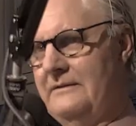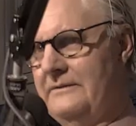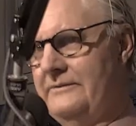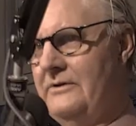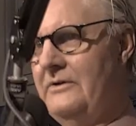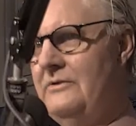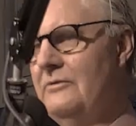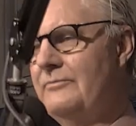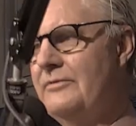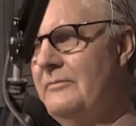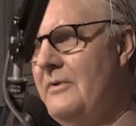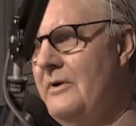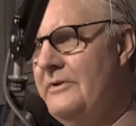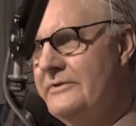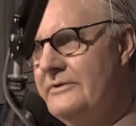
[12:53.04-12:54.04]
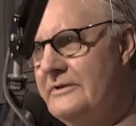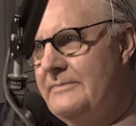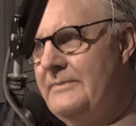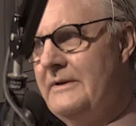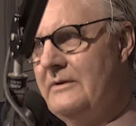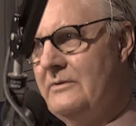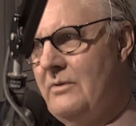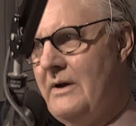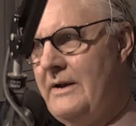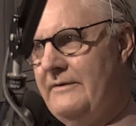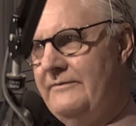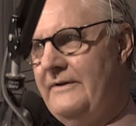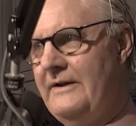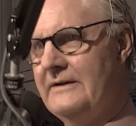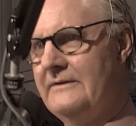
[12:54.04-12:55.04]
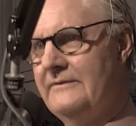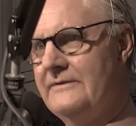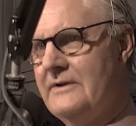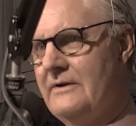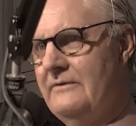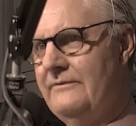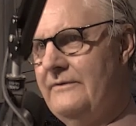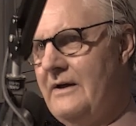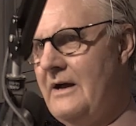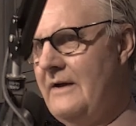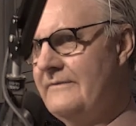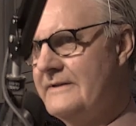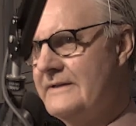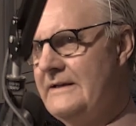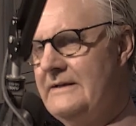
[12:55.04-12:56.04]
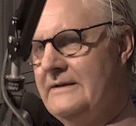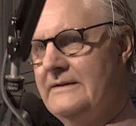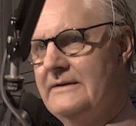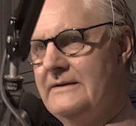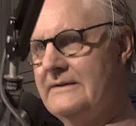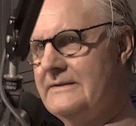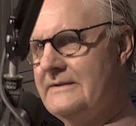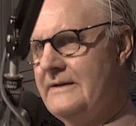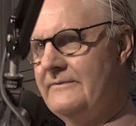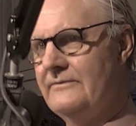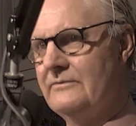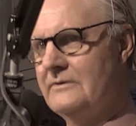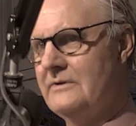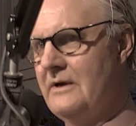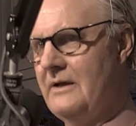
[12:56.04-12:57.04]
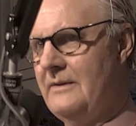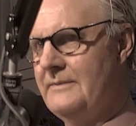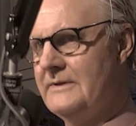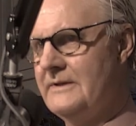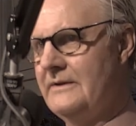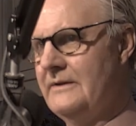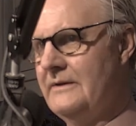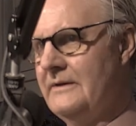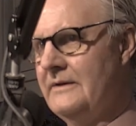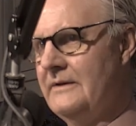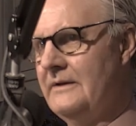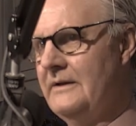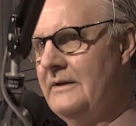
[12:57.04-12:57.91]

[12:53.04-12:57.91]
So your promotion's been quite effective so far. I've seen it several times in the